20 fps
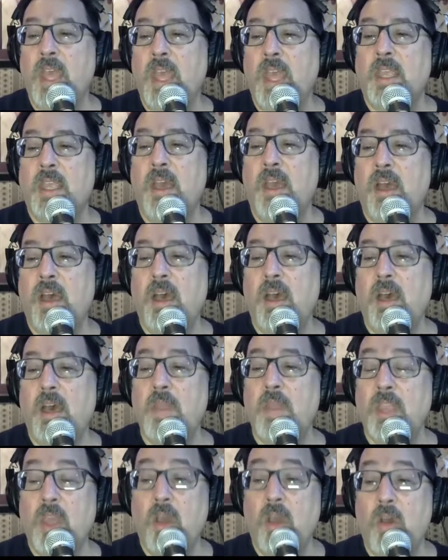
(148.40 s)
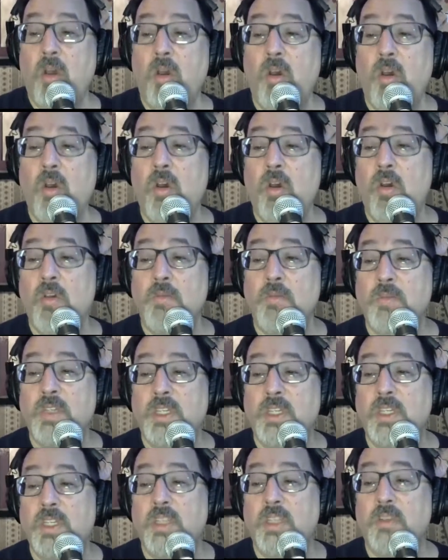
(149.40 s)
Coming home to
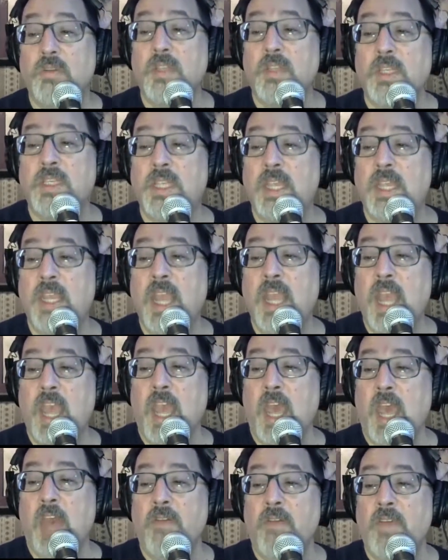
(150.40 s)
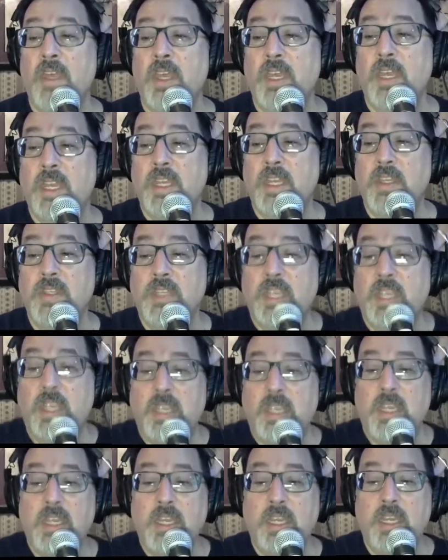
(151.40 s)
unity. Heaven is
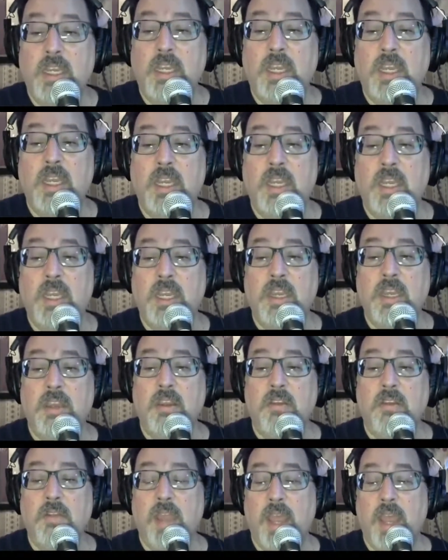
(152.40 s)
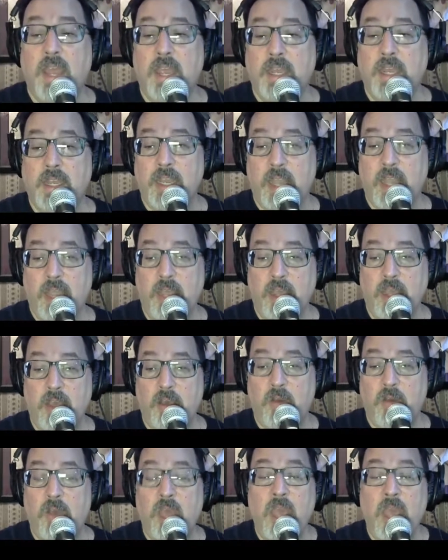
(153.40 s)
here right
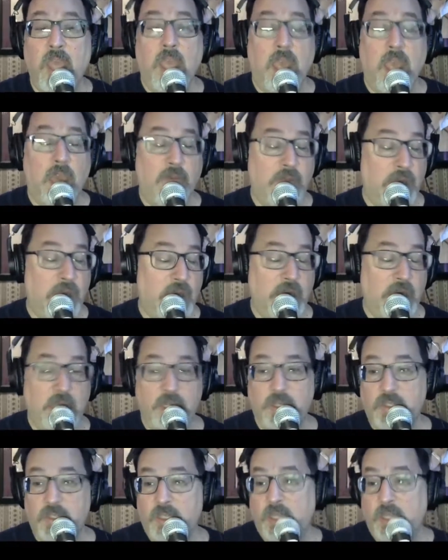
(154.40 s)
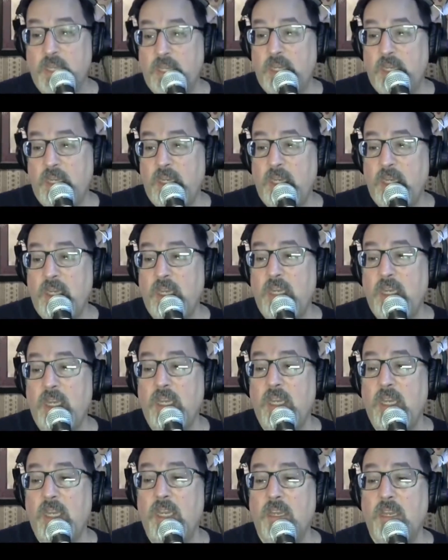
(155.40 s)
now. Heaven is
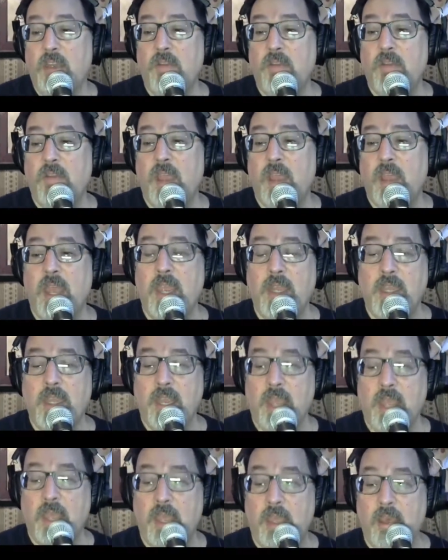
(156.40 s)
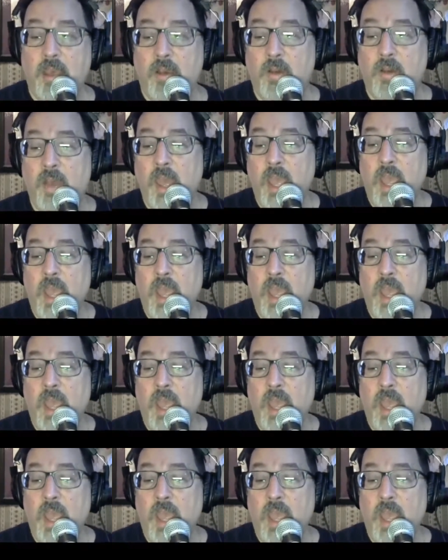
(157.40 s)
here right now.